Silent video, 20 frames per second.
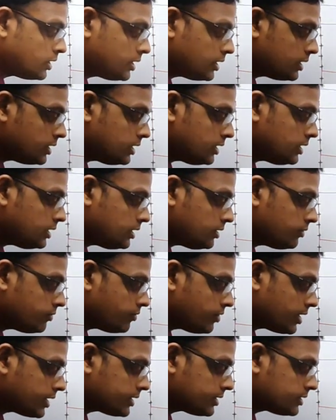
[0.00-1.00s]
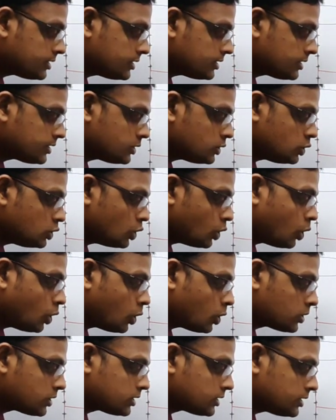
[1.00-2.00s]
E vector
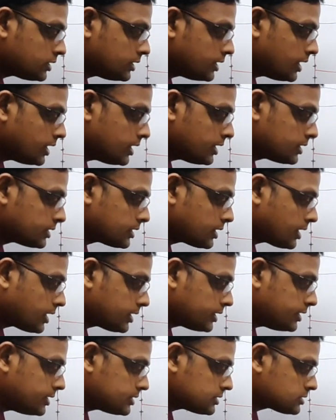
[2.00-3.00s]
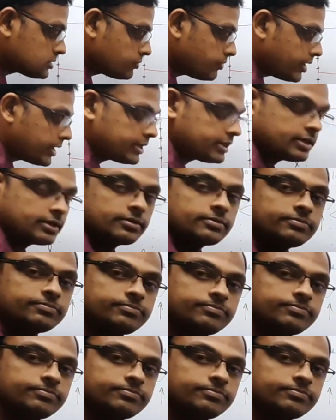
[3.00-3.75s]
dot delta S vector.